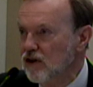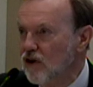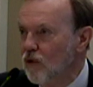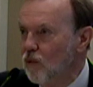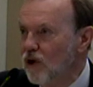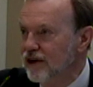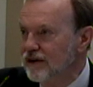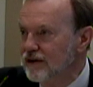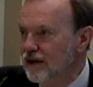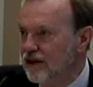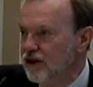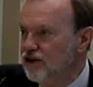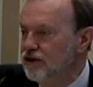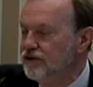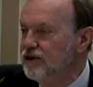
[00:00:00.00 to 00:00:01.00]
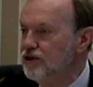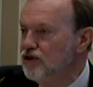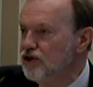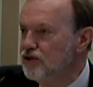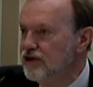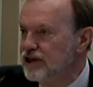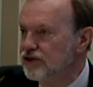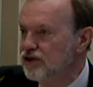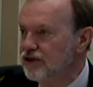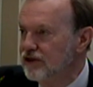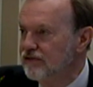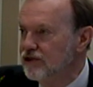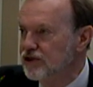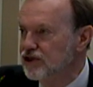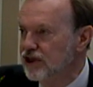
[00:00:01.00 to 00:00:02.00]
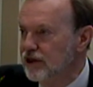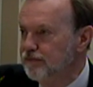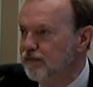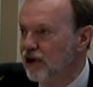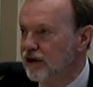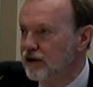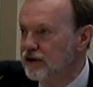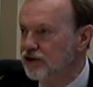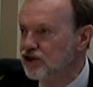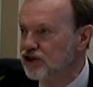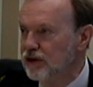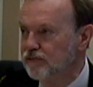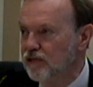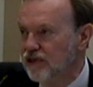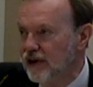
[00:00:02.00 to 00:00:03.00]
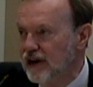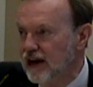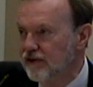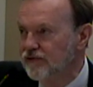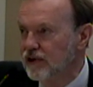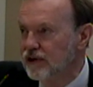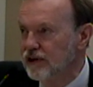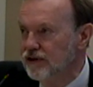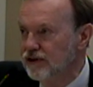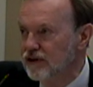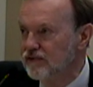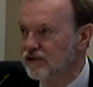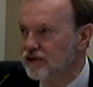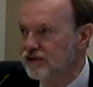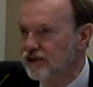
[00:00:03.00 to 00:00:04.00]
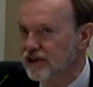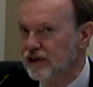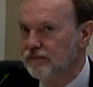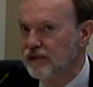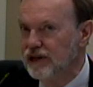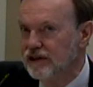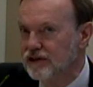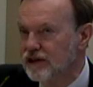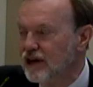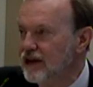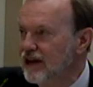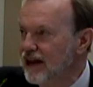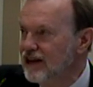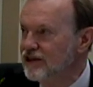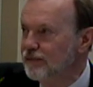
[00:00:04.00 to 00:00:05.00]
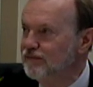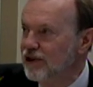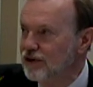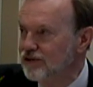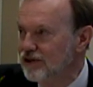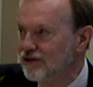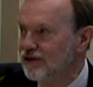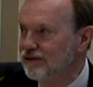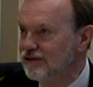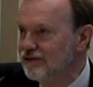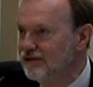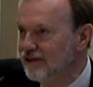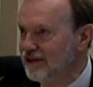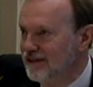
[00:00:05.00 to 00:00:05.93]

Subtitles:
what a U.S. university partnership with an African university means as opposed to